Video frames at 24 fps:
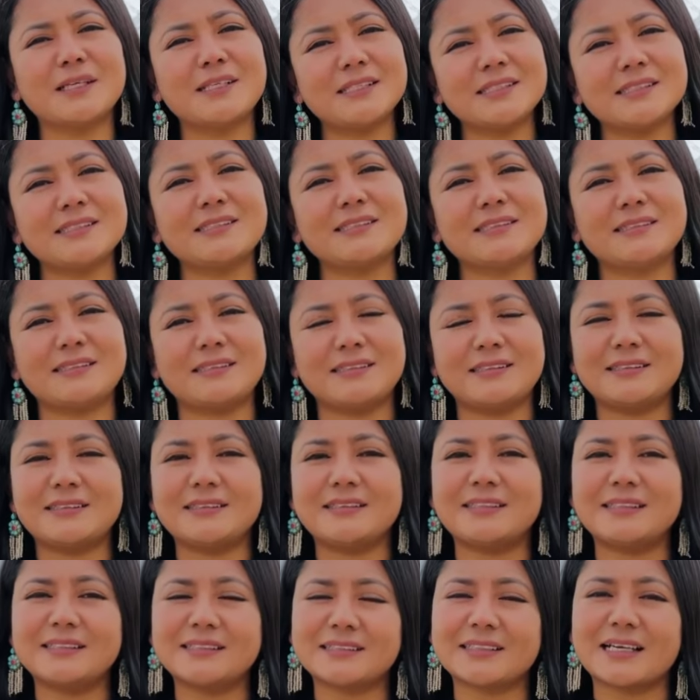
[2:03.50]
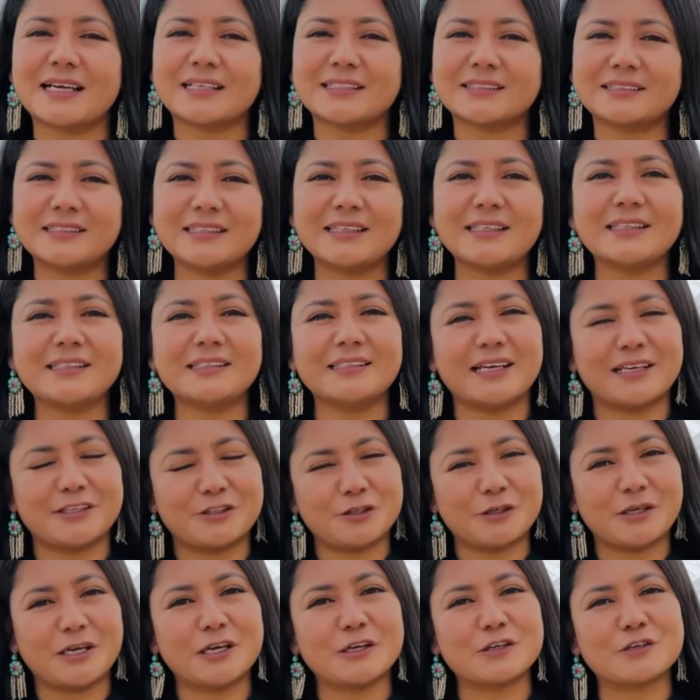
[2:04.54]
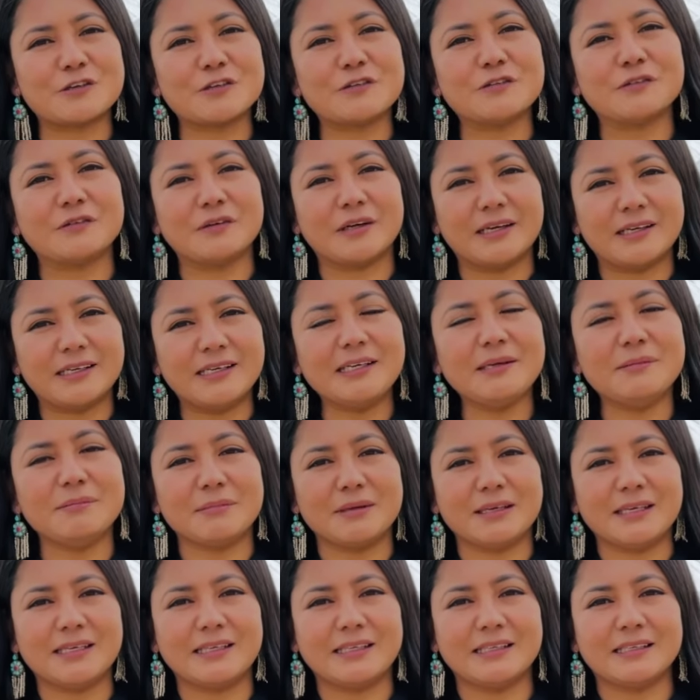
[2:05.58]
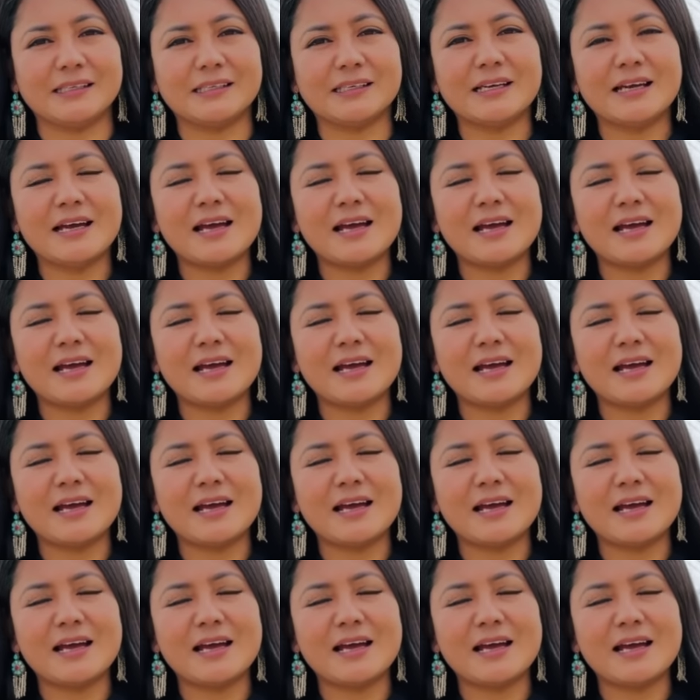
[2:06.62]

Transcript: does this excellent education really mean?